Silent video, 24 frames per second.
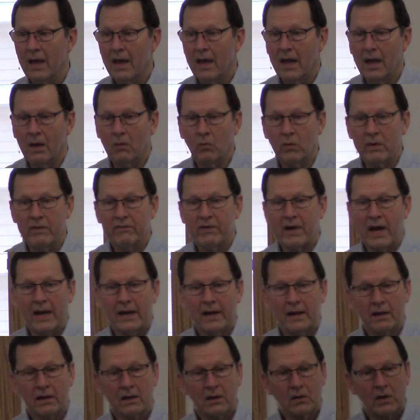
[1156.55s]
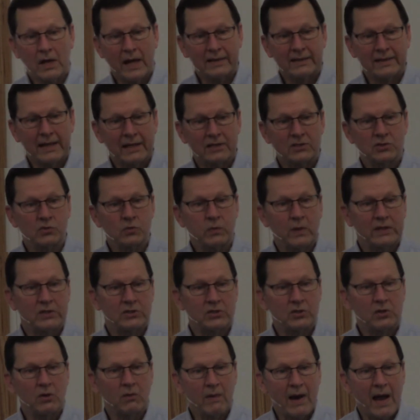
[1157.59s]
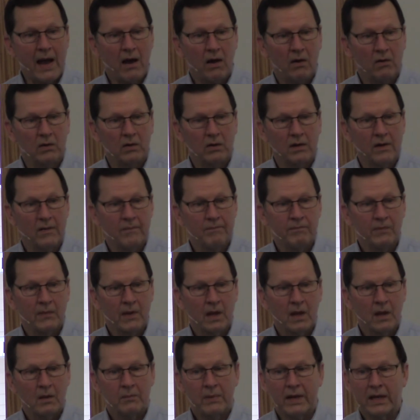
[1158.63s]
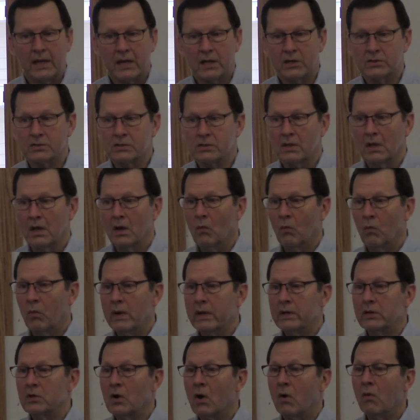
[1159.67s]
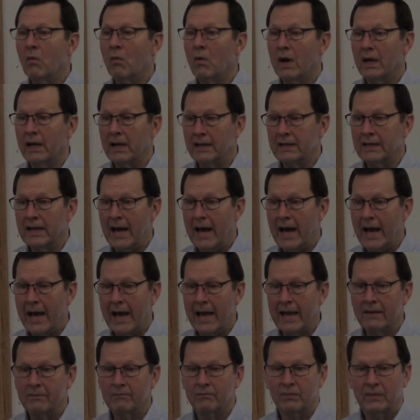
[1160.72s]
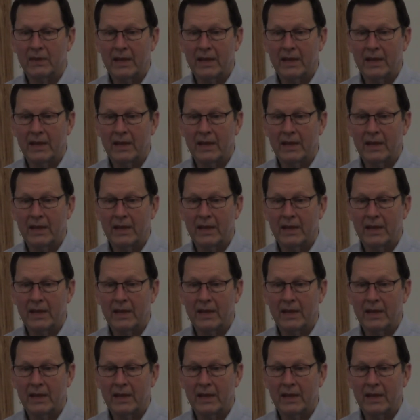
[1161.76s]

And we've got, to, got that switched around because we don't want to die.